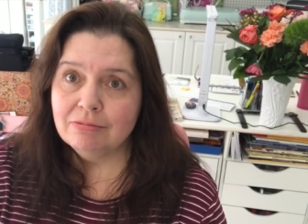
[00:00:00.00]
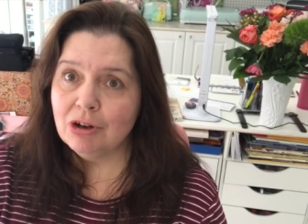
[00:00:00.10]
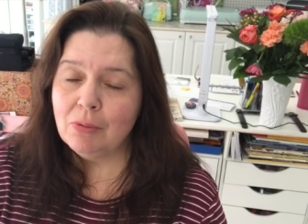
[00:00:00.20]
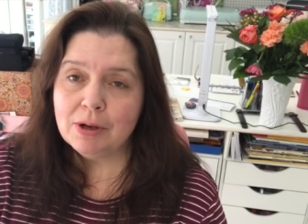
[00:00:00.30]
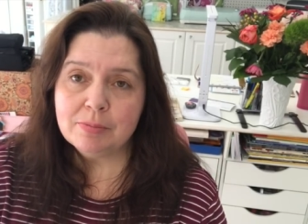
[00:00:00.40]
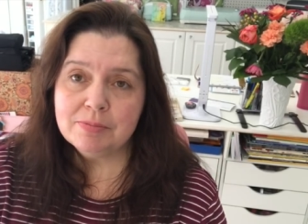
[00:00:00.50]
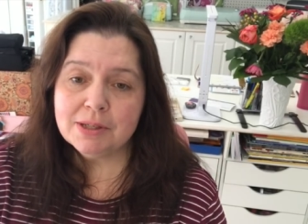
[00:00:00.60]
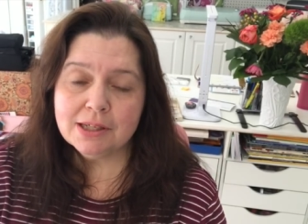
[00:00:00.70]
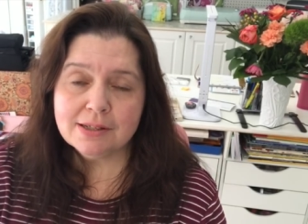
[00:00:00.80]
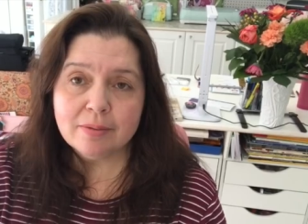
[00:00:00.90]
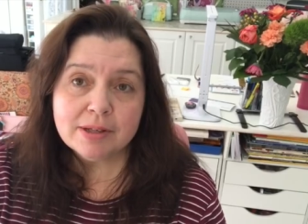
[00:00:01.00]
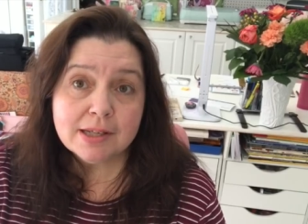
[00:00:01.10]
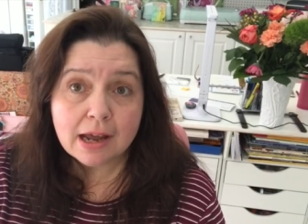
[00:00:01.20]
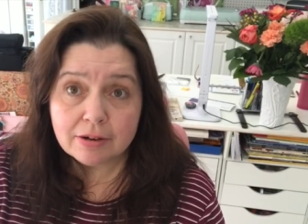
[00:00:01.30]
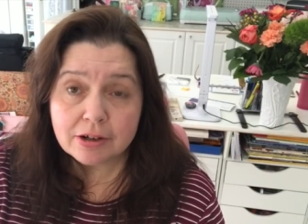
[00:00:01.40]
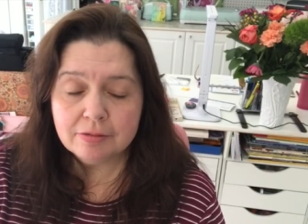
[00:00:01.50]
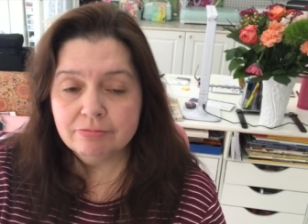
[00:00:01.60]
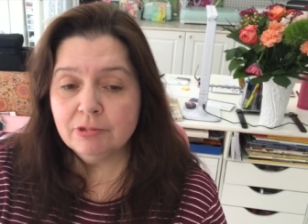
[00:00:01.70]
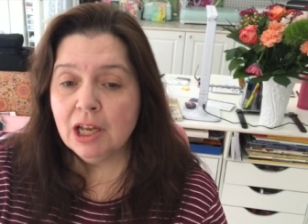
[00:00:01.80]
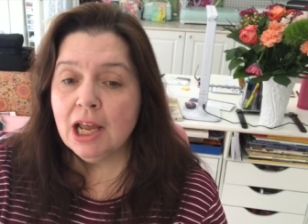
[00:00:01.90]
don't want to be a Debbie Downer,
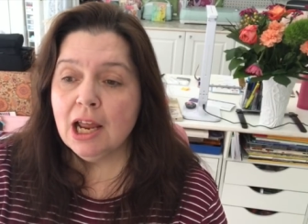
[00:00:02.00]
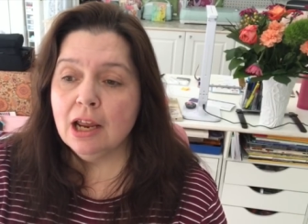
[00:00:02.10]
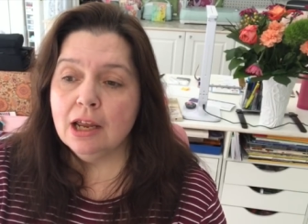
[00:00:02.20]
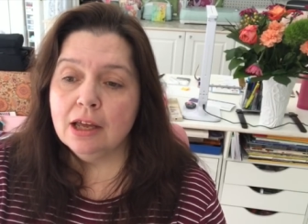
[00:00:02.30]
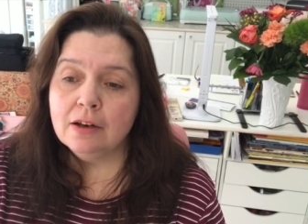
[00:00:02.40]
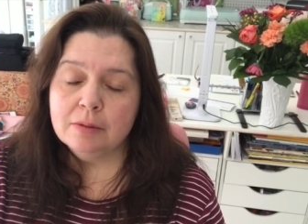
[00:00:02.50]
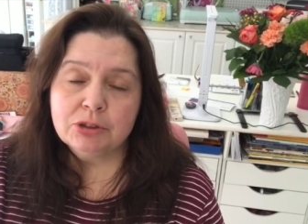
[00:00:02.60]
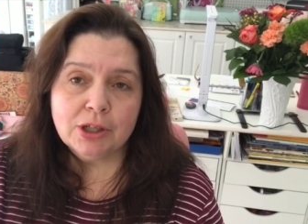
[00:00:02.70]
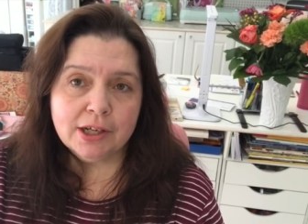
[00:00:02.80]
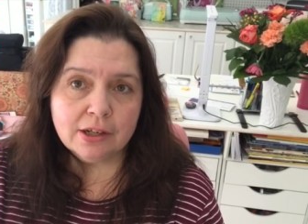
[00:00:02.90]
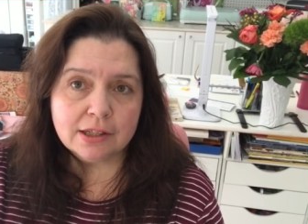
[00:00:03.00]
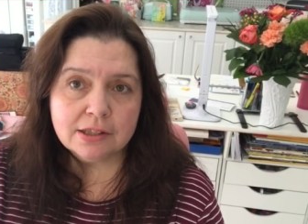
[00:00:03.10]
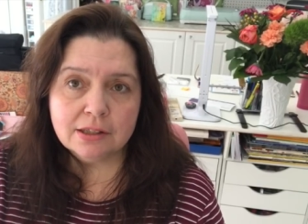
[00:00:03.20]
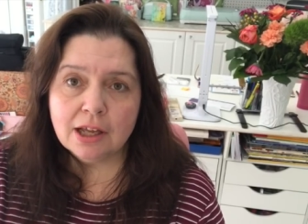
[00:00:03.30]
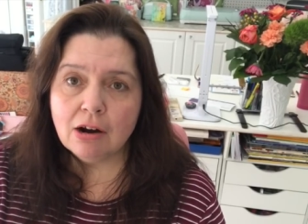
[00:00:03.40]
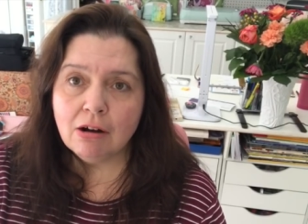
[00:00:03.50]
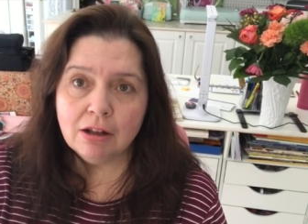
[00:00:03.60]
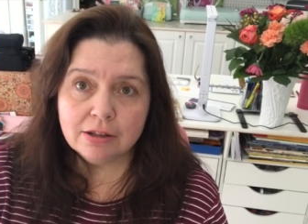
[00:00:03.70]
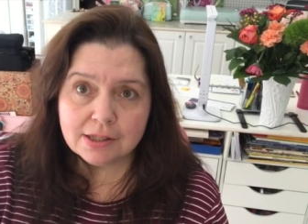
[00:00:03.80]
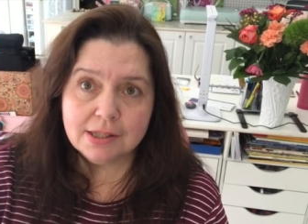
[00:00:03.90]
and I'm trying not to let
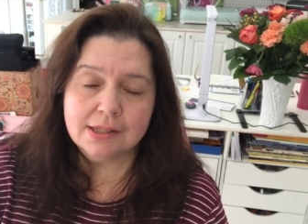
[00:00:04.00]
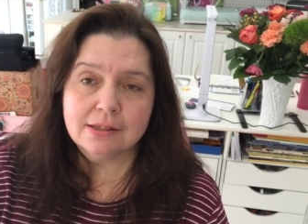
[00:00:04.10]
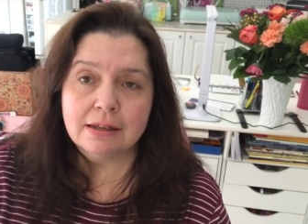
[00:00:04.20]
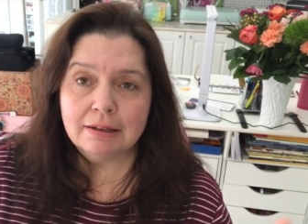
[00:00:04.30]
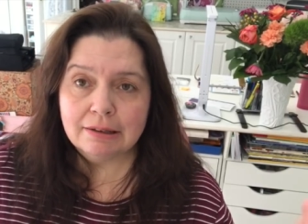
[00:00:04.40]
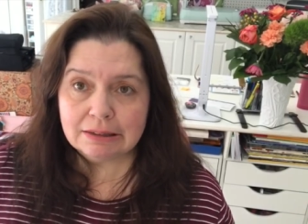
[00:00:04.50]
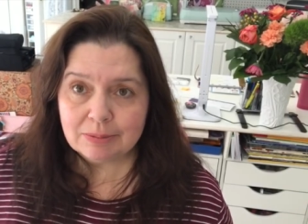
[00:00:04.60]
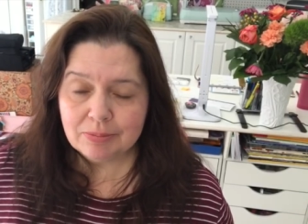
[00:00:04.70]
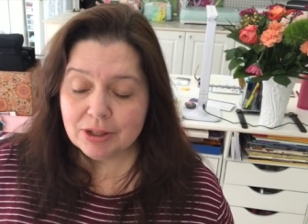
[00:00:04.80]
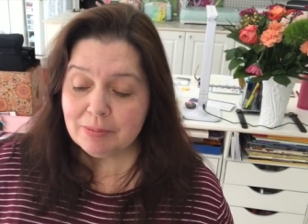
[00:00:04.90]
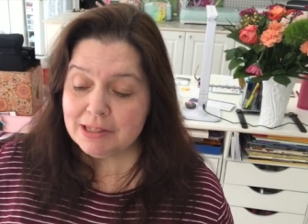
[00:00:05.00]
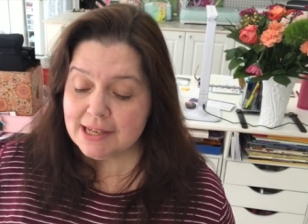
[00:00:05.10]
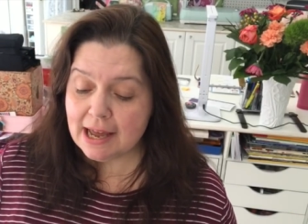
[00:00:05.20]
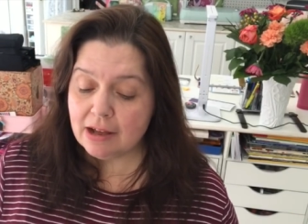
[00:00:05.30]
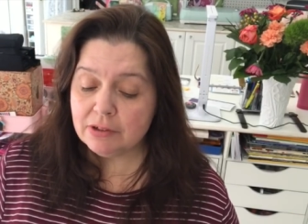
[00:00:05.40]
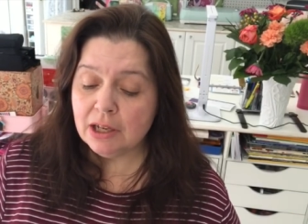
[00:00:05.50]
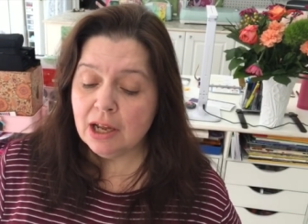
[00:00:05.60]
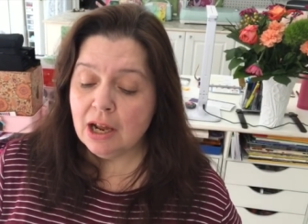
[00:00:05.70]
all of this bring me down.